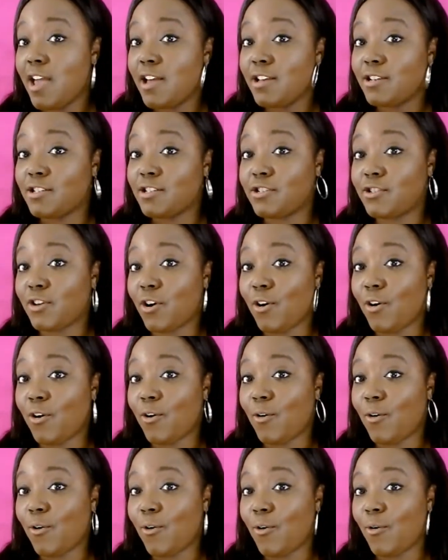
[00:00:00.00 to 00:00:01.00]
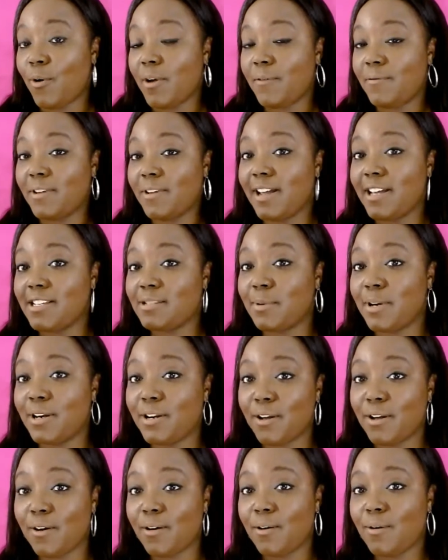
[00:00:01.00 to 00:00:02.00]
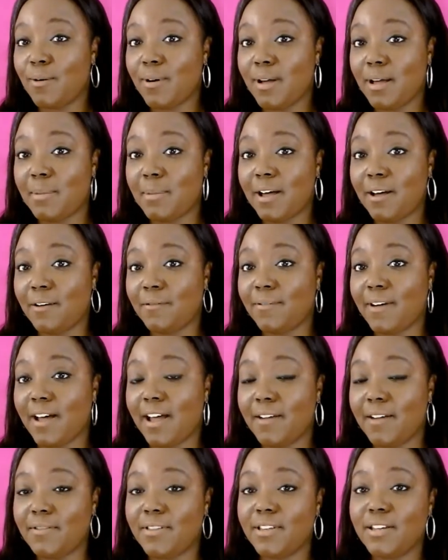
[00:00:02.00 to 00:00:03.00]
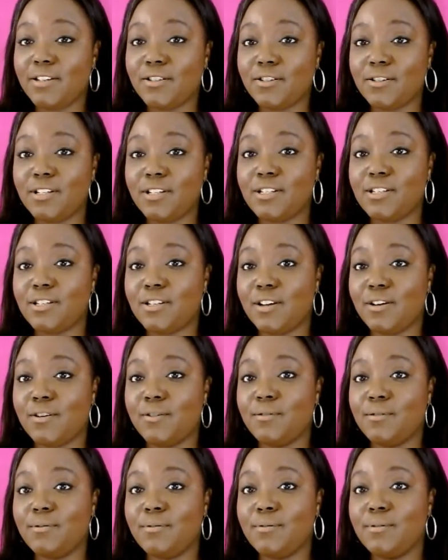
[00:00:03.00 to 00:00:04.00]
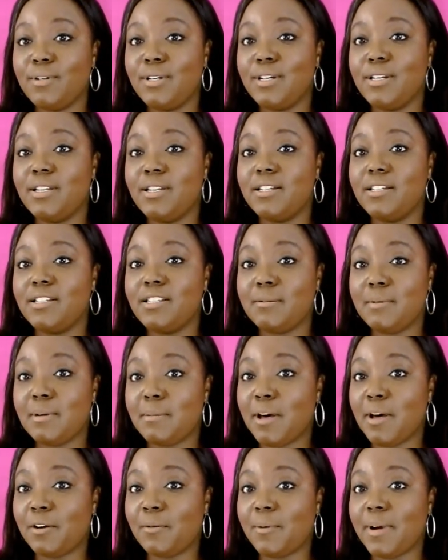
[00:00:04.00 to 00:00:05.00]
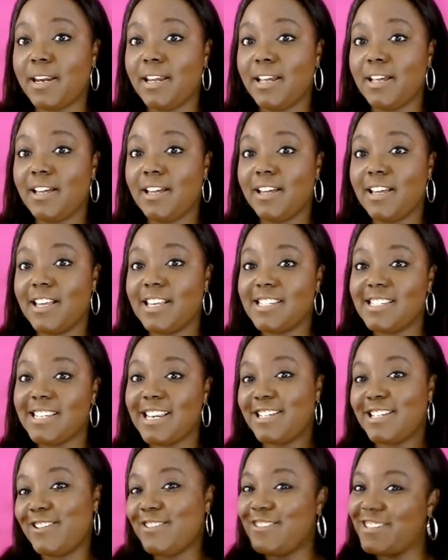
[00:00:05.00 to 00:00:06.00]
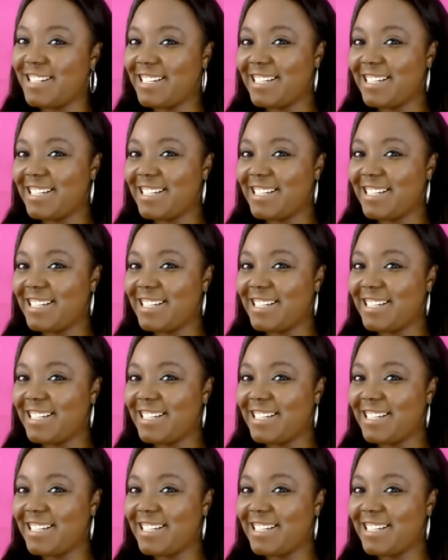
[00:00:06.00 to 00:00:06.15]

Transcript: So if you guys want to know about 5 things you'll need to know to be model ready, stay tuned.